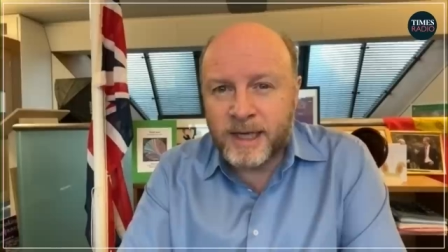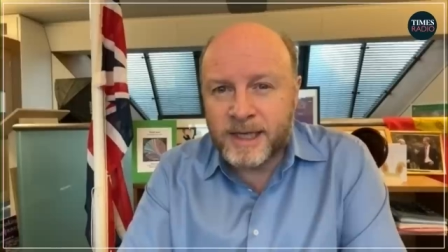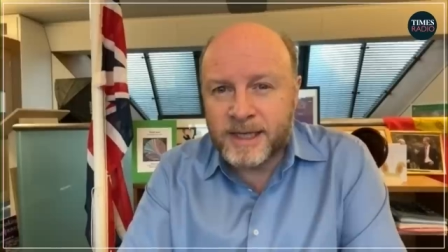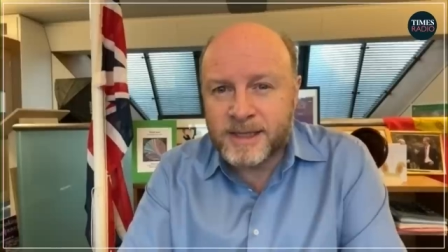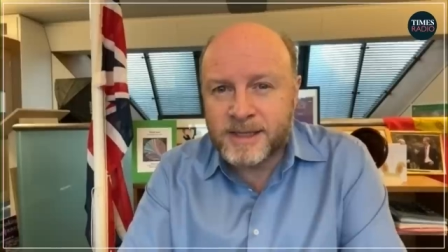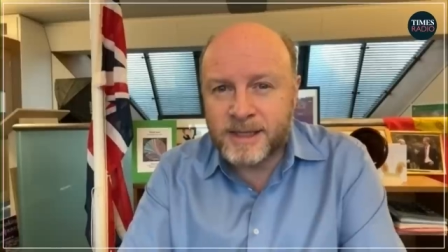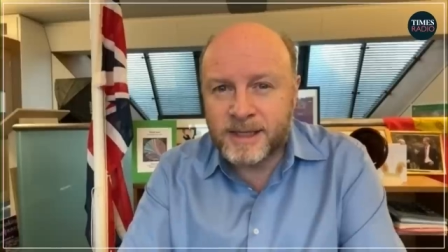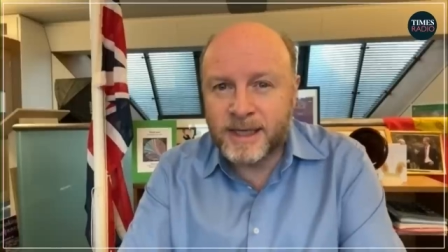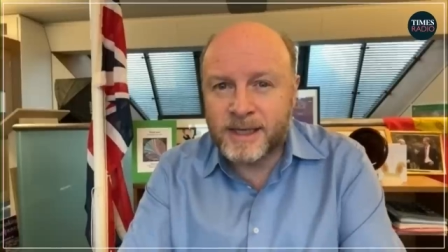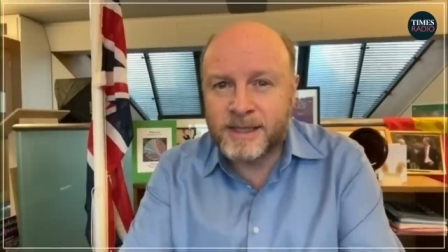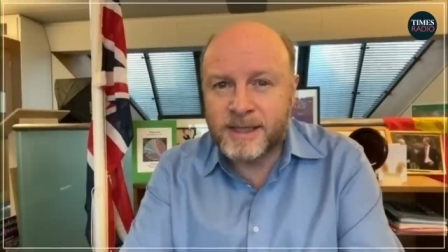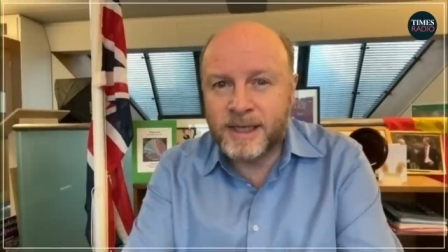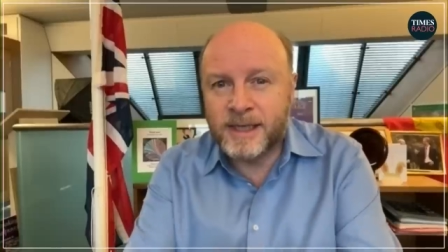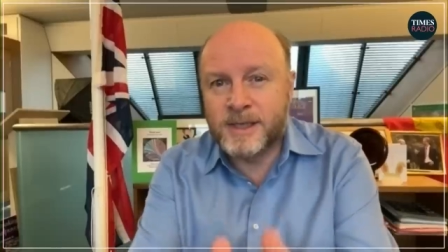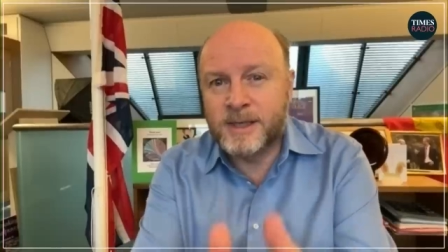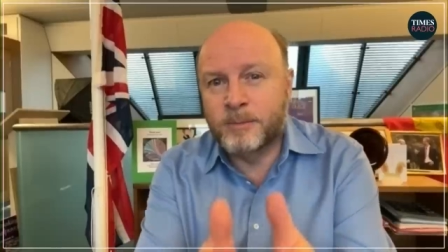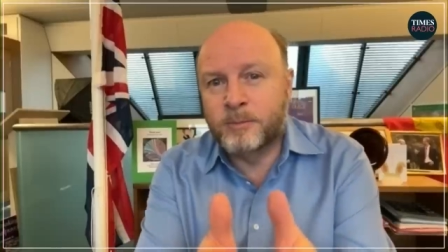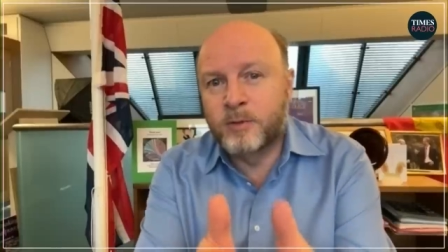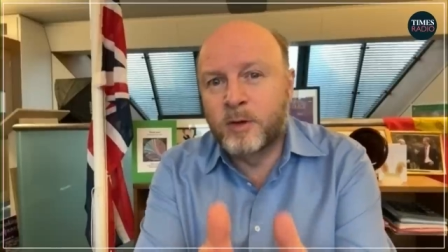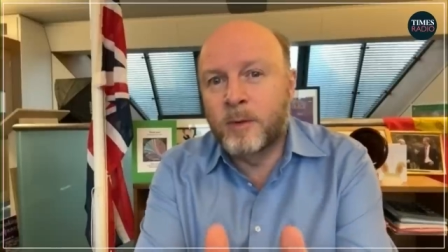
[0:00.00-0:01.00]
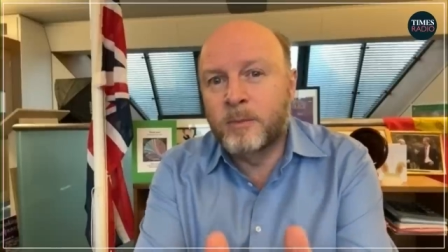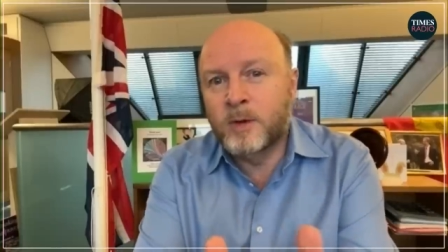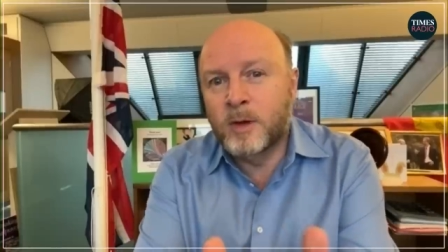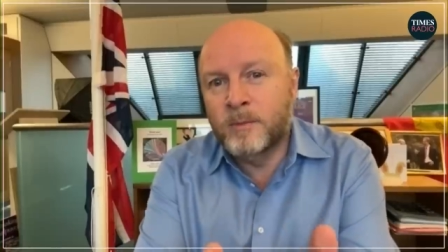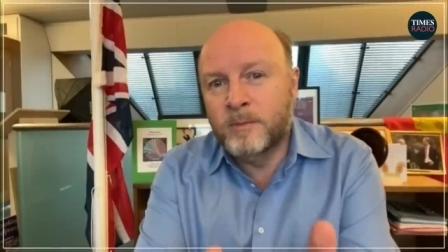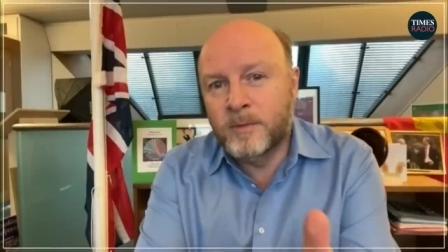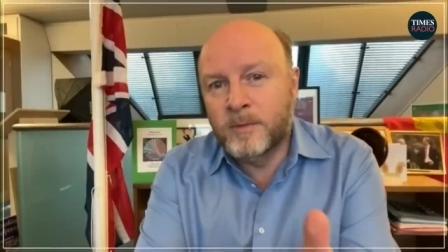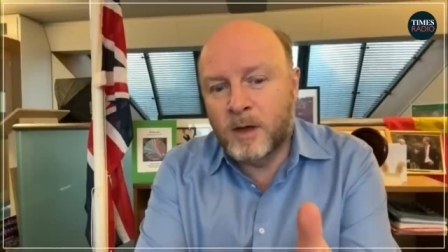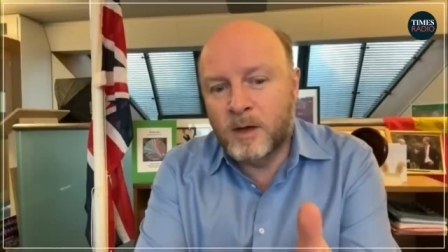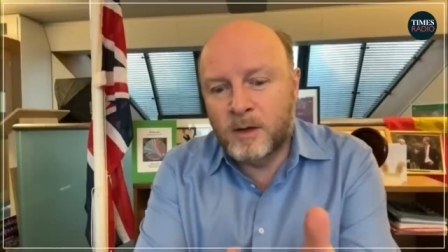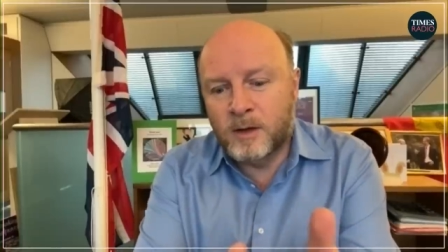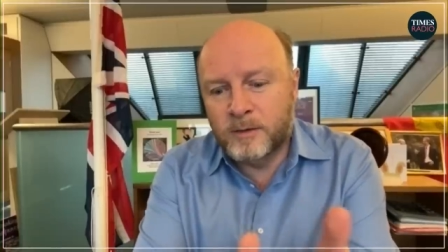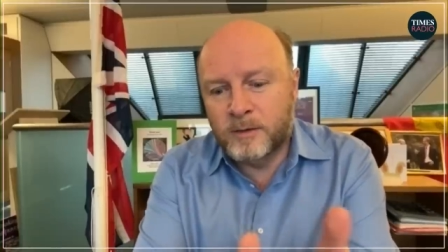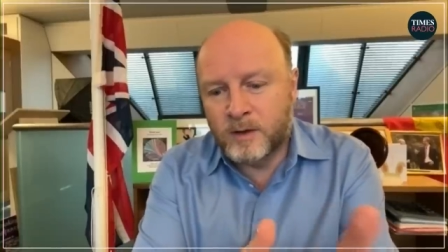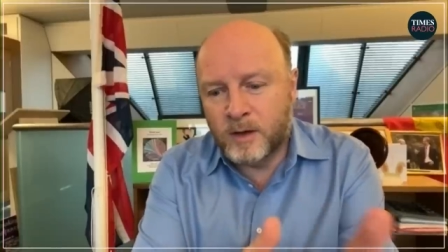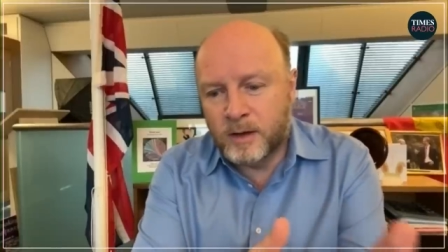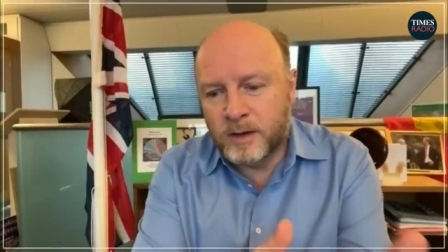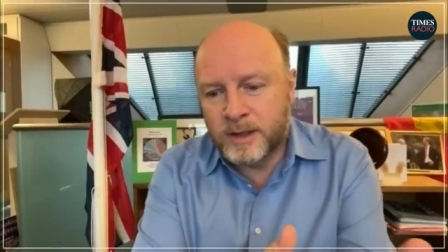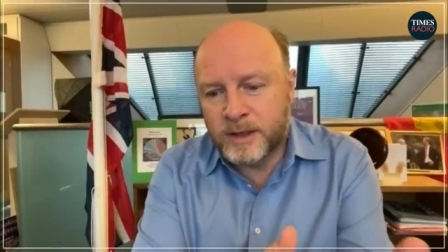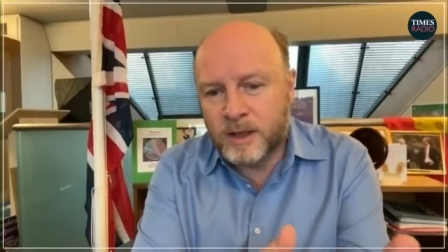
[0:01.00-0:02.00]
it's, it's it's a problem of
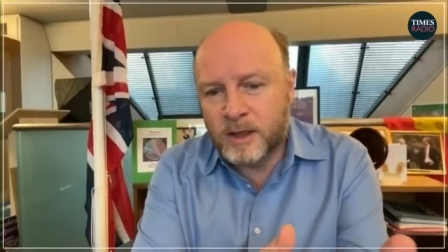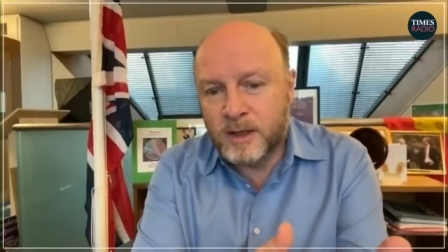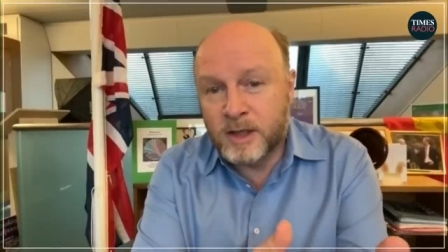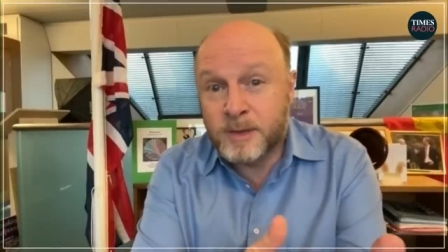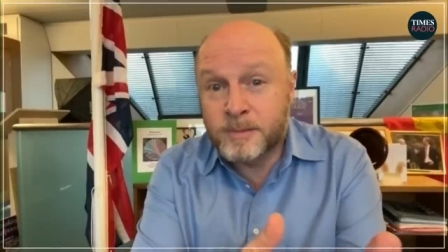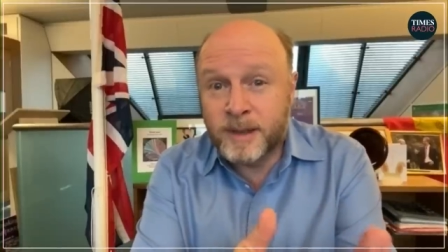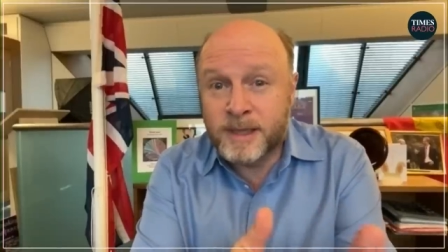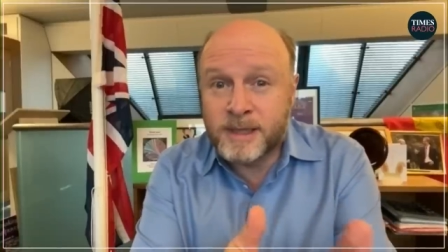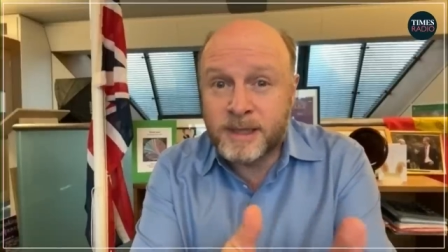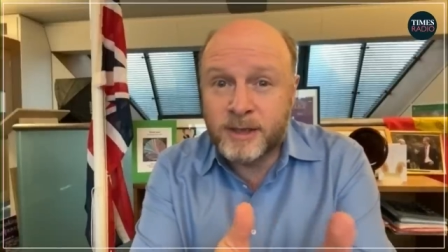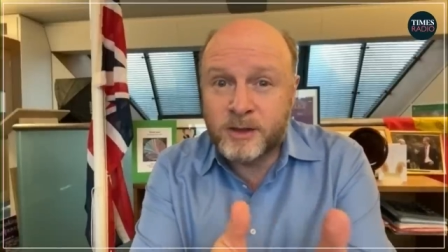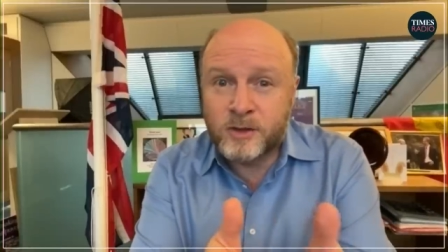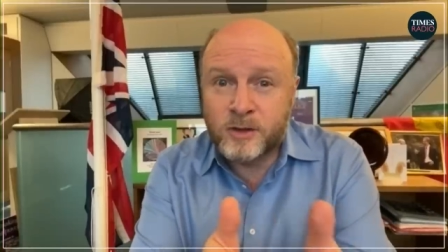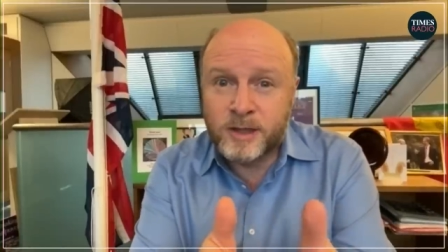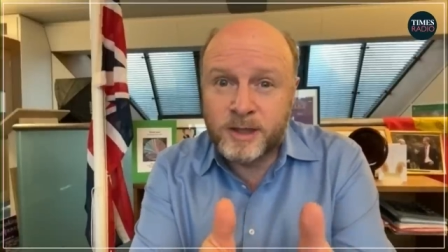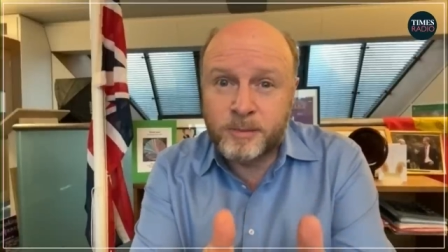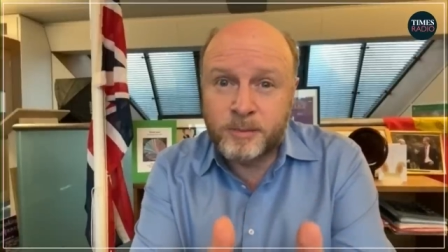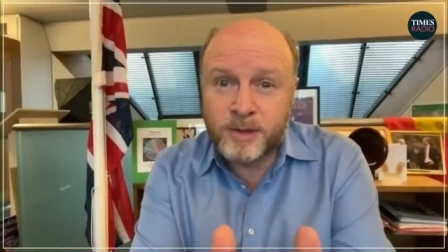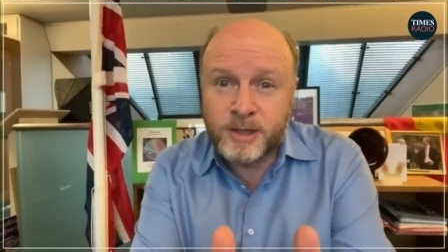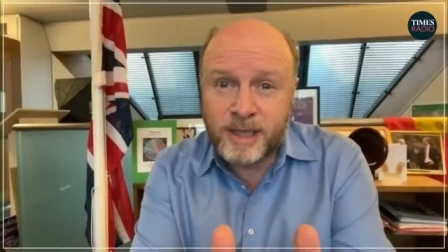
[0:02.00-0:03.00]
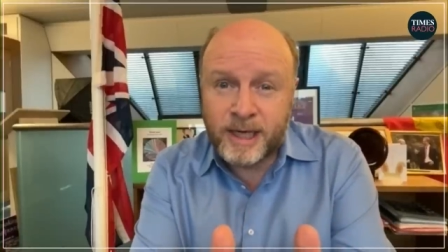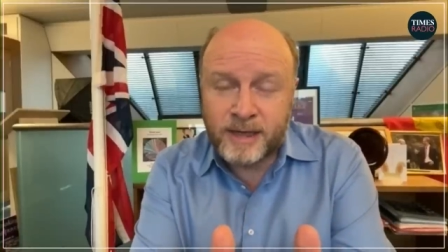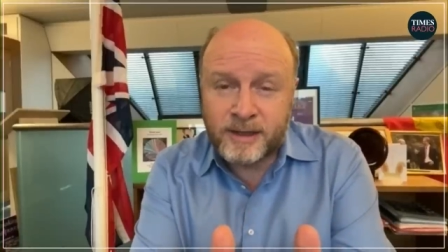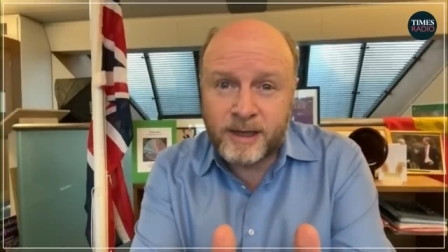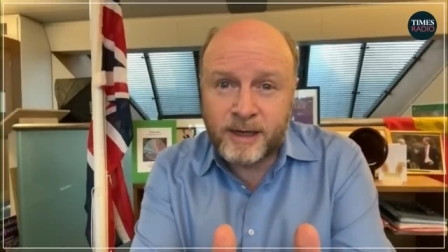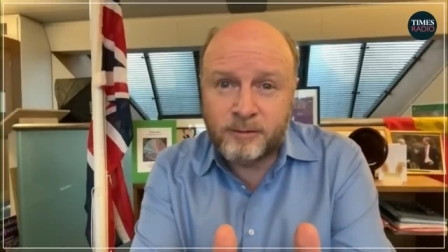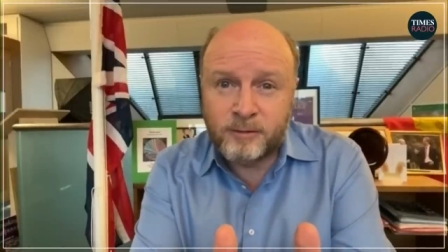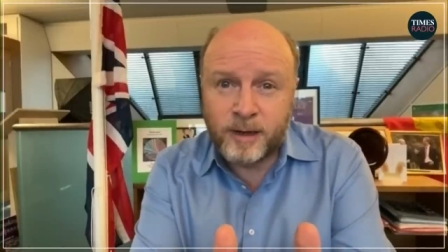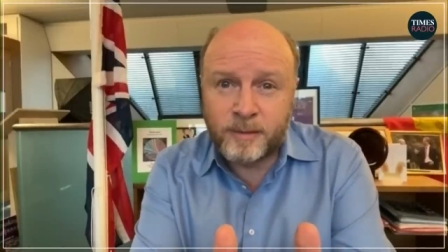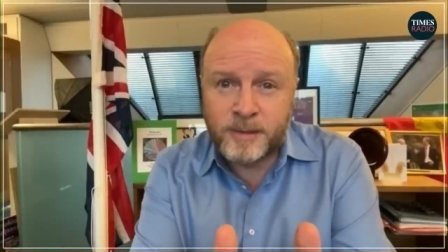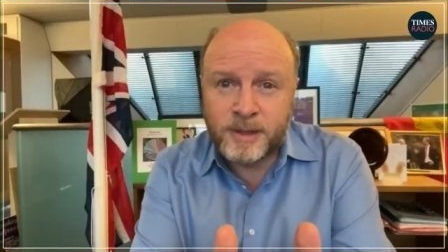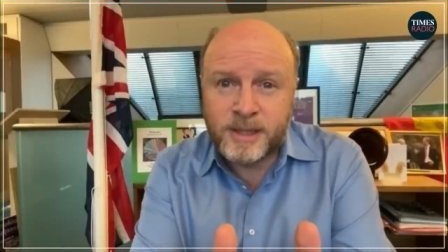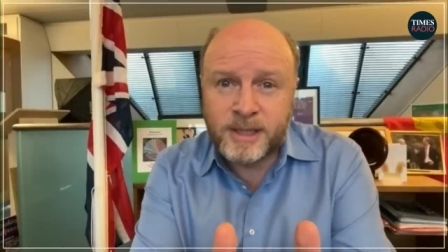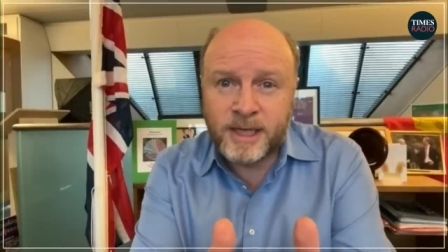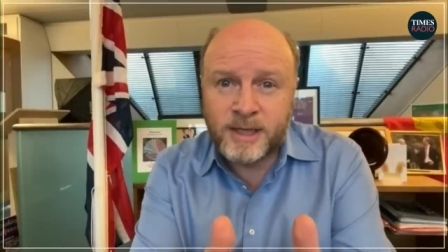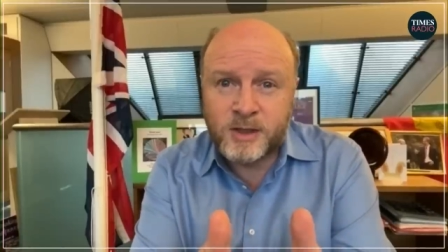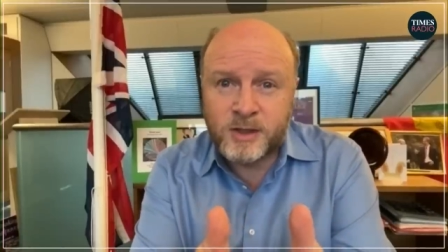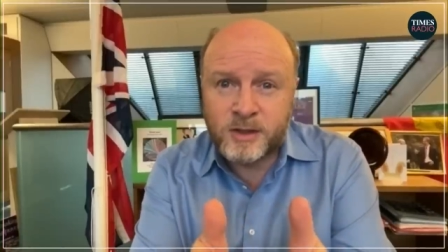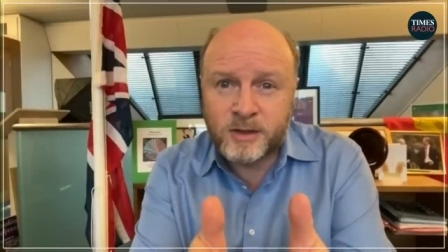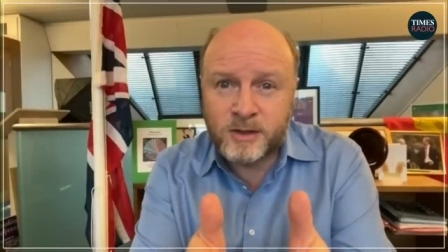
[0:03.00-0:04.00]
oligarchs basically trying to protect their
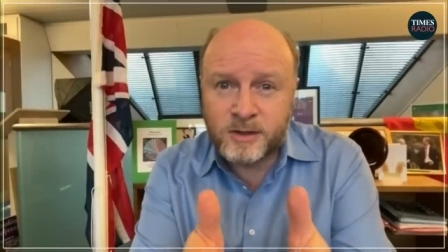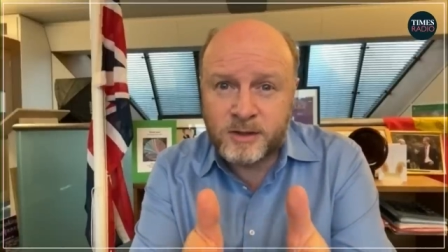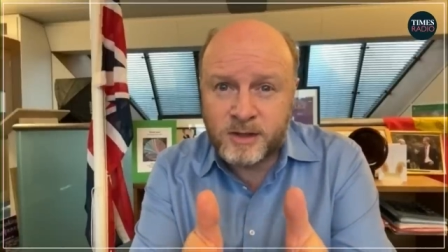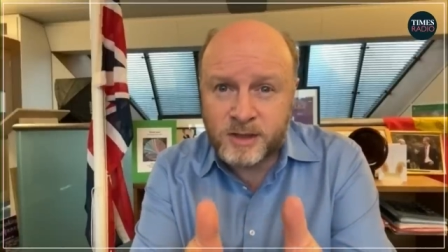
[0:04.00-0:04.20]
reputation,